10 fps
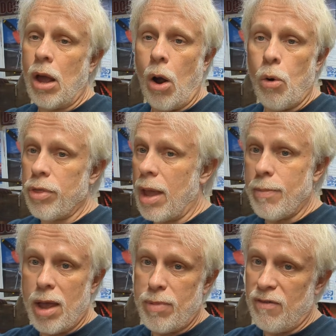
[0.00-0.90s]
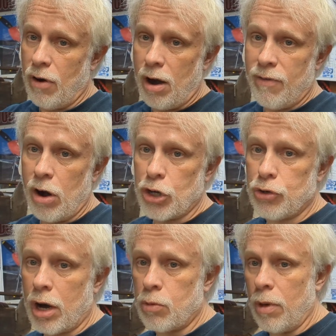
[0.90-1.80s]
or they may be very, very
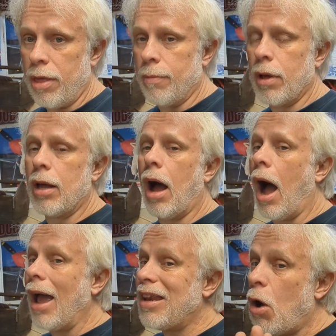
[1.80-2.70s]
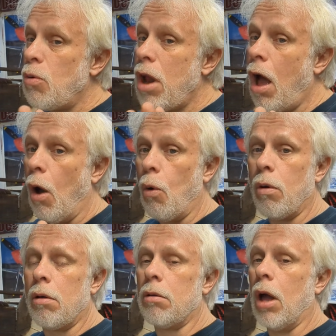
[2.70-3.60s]
strict with them. I don't know.
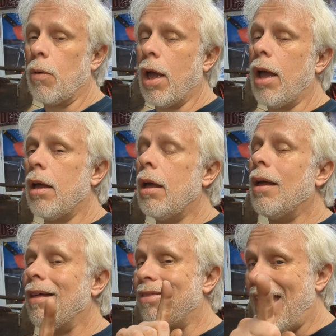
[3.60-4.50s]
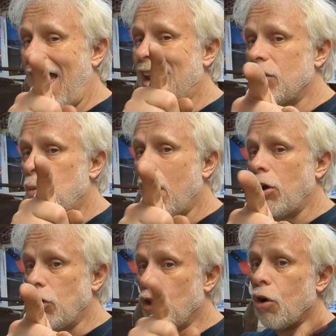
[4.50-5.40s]
Okay, that is where
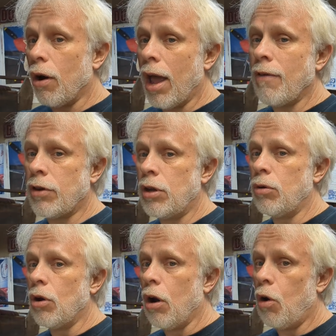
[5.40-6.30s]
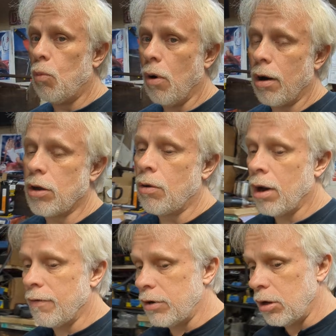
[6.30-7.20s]
you're going to have to do your homework. You're going
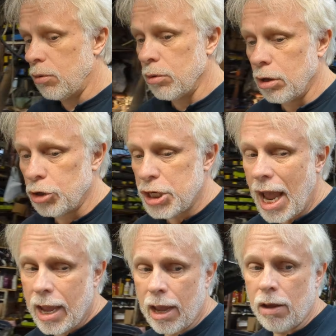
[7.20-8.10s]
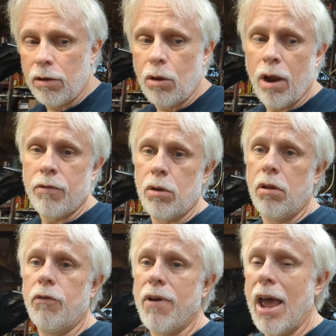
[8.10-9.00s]
to have to do a little checking. You're going to have to do a
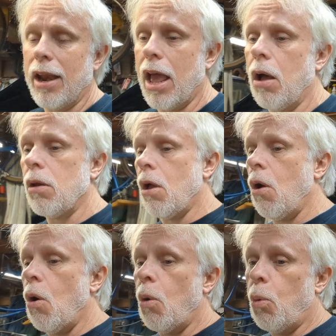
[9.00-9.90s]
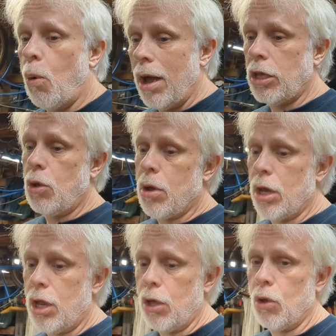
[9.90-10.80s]
little finding out what you
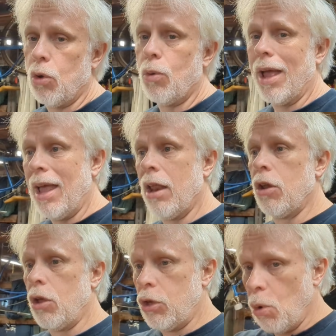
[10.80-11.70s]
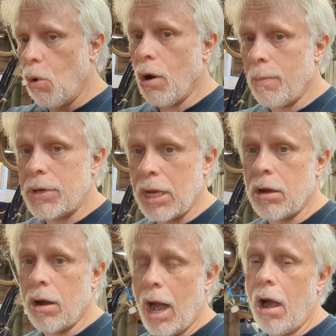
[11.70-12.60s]
can do in your
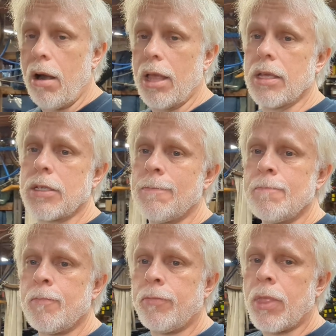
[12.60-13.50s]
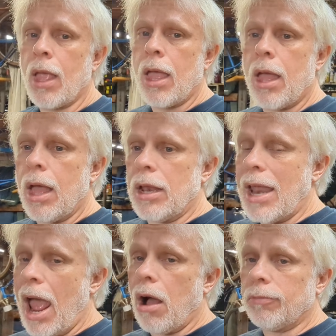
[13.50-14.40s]
particular areas.
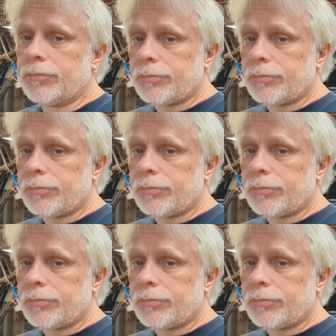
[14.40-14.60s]
Now,